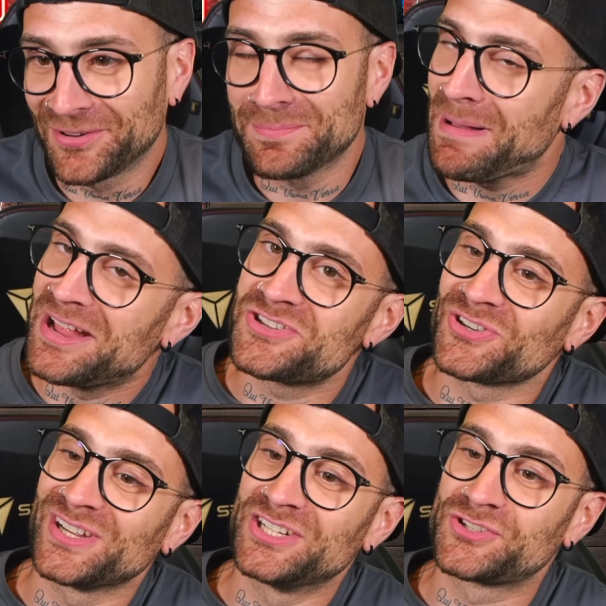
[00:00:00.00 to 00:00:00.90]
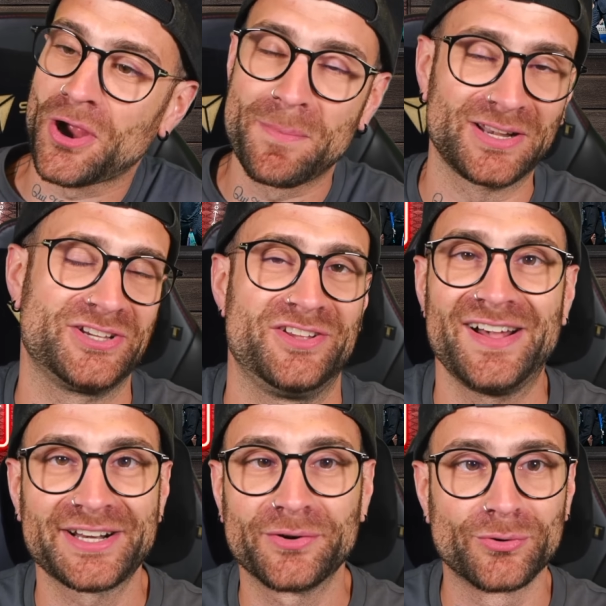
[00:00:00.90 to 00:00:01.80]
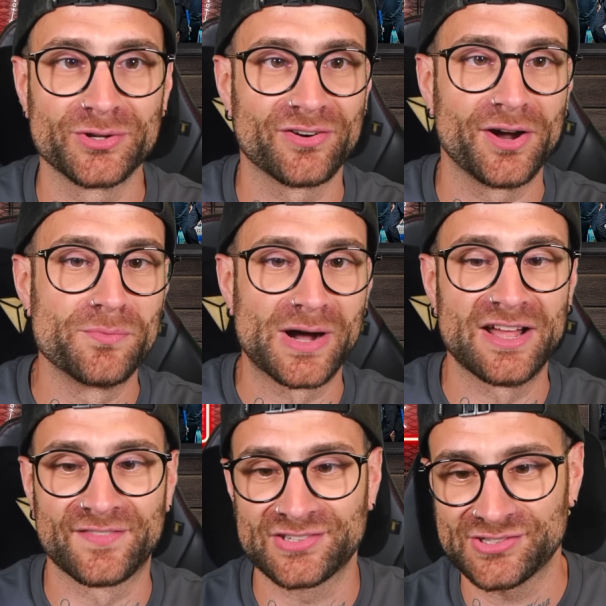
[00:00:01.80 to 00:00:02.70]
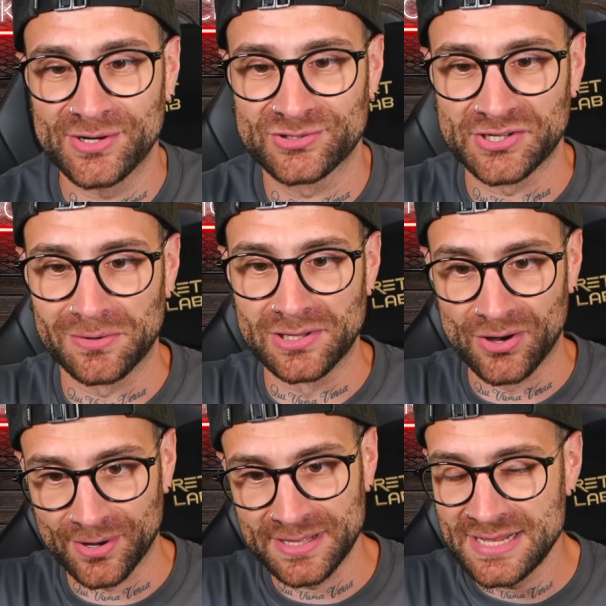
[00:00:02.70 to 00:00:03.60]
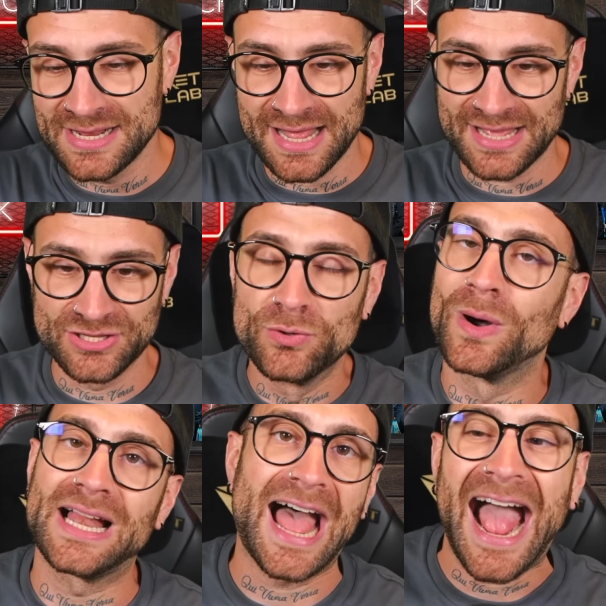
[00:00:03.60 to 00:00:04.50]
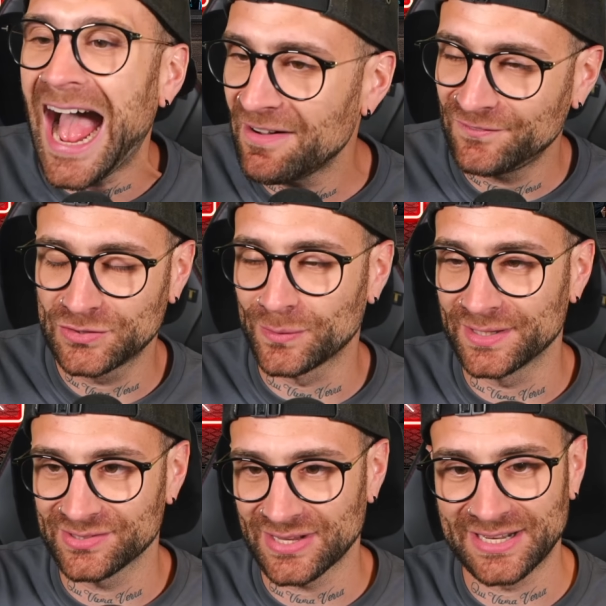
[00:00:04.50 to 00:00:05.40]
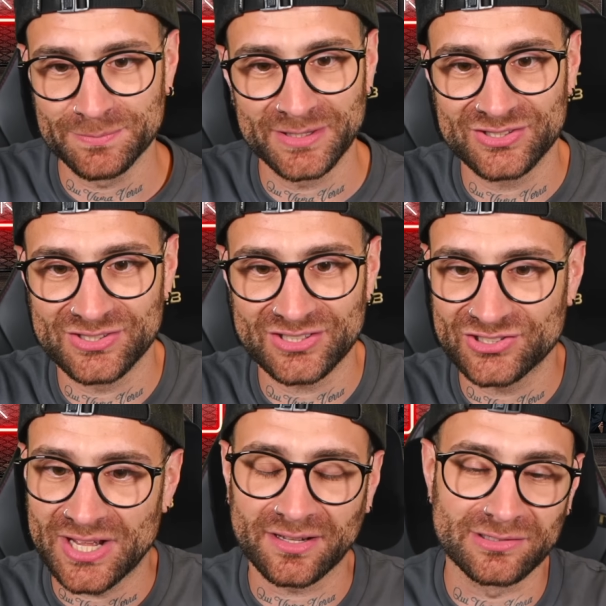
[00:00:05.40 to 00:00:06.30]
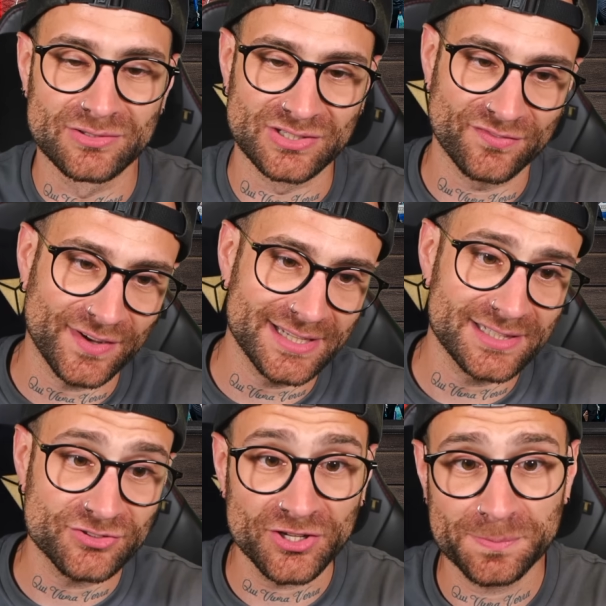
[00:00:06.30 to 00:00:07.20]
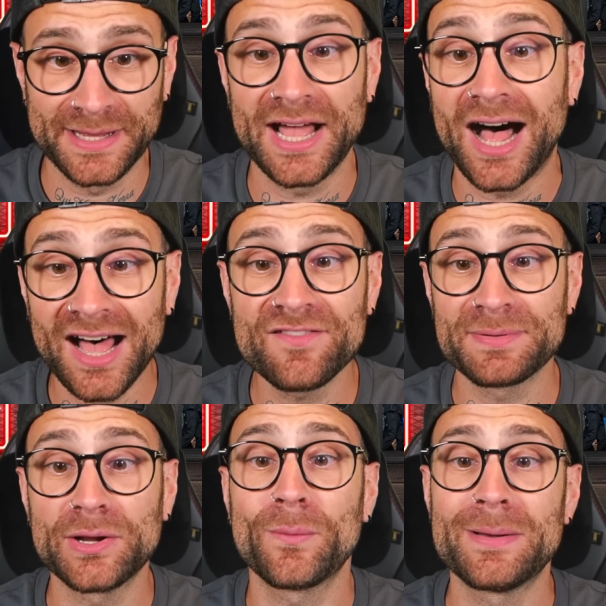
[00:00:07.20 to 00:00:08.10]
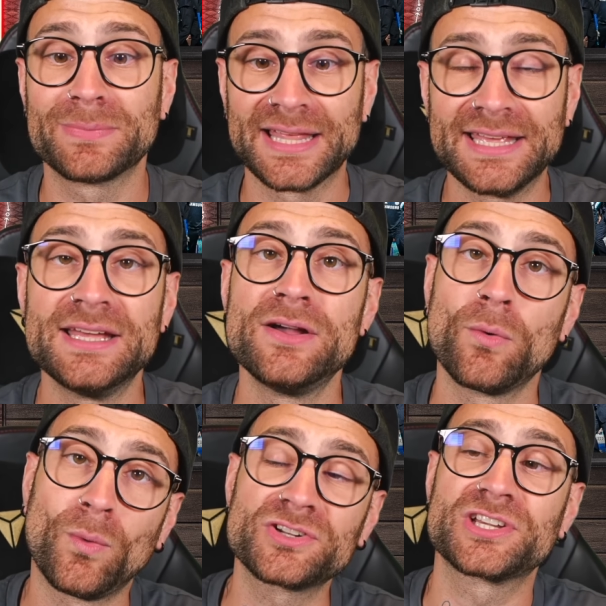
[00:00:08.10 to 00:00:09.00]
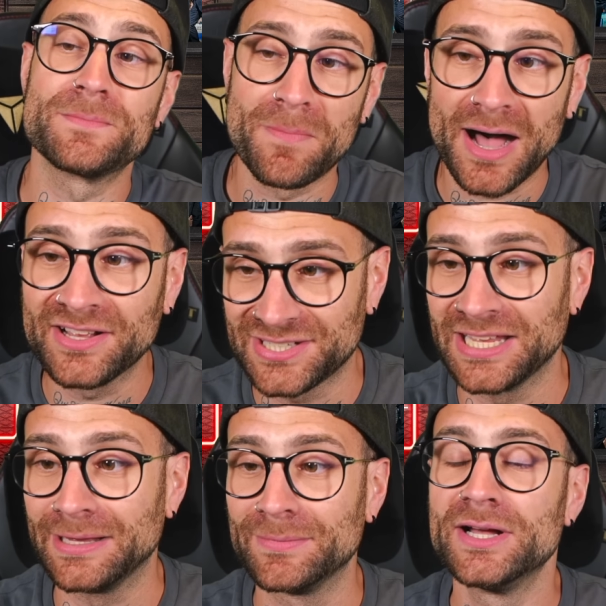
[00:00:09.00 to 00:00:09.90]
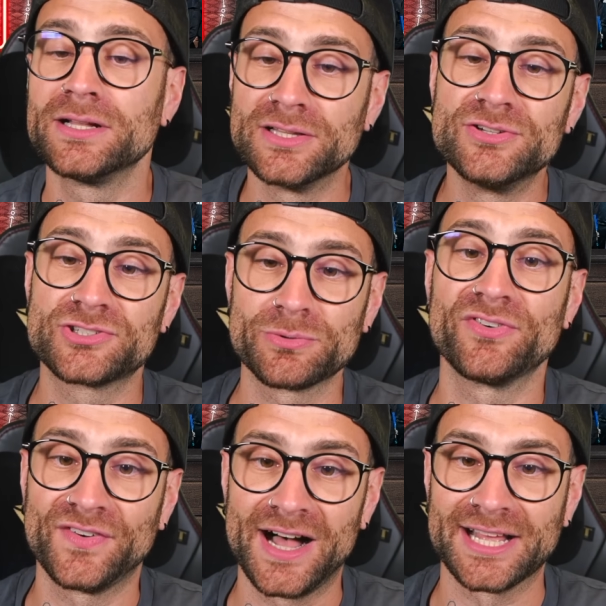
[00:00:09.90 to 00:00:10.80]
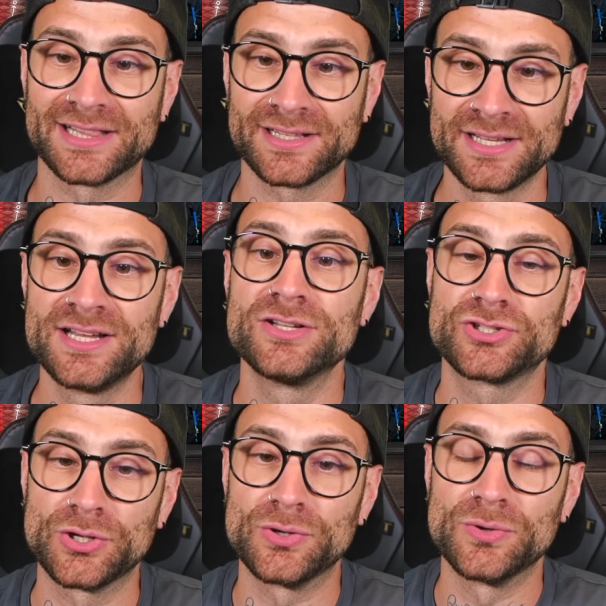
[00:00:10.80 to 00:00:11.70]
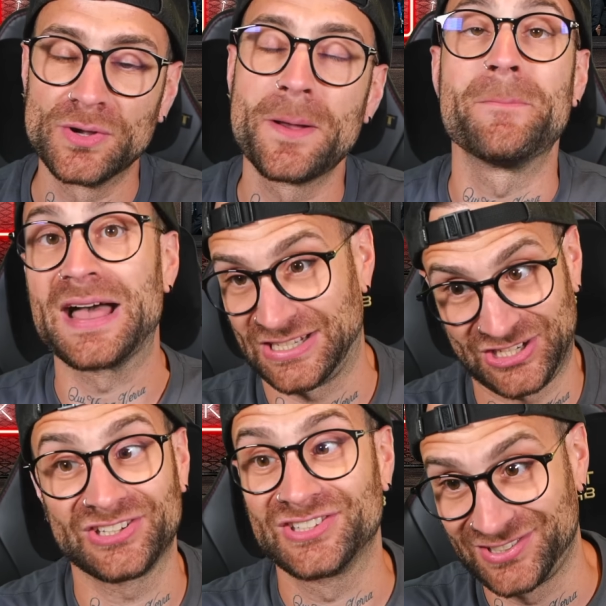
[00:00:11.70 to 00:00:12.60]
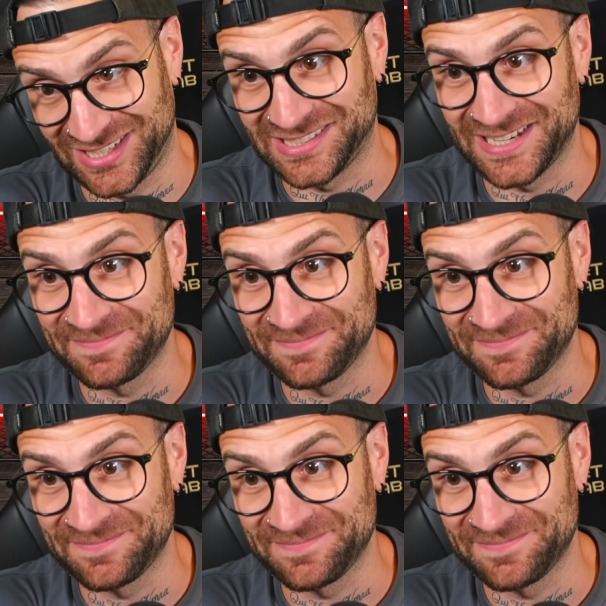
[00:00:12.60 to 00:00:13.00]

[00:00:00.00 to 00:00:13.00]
bantery intro, but you've had it all your own way for so long. You will have to understand, as much as it sucks losing a final, trust me, I've been at Wembley watching my team lose to a final to Manchester City.